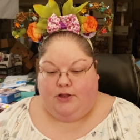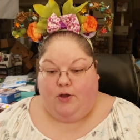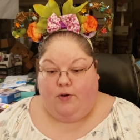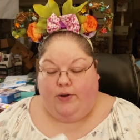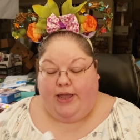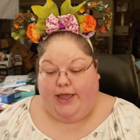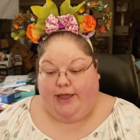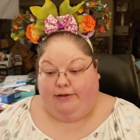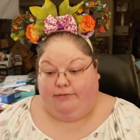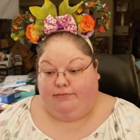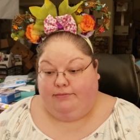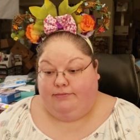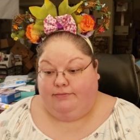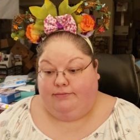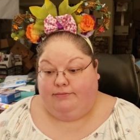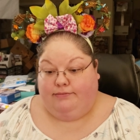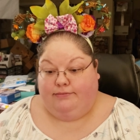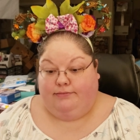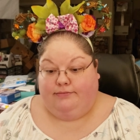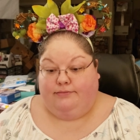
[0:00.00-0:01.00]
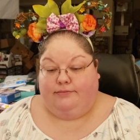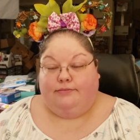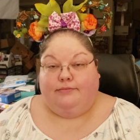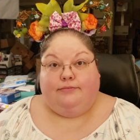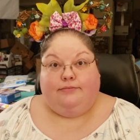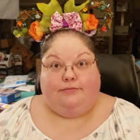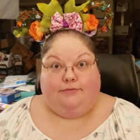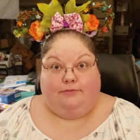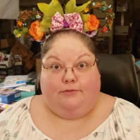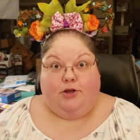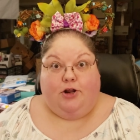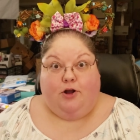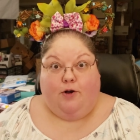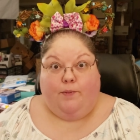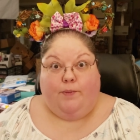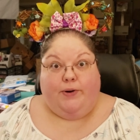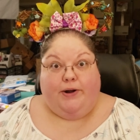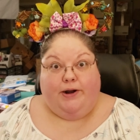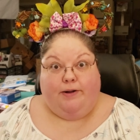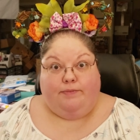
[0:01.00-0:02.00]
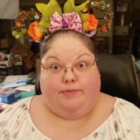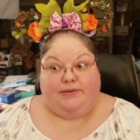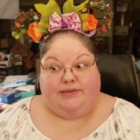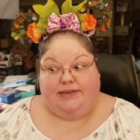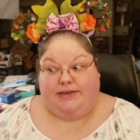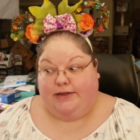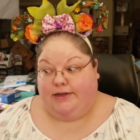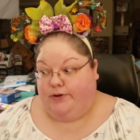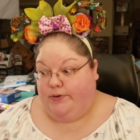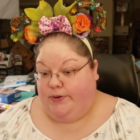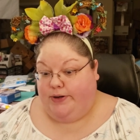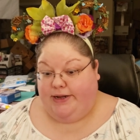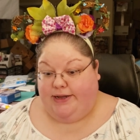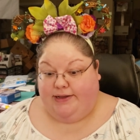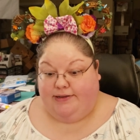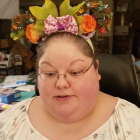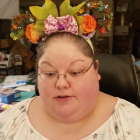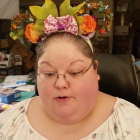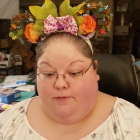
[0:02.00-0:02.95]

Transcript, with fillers: Okay, I'm gonna open it up and see who it is.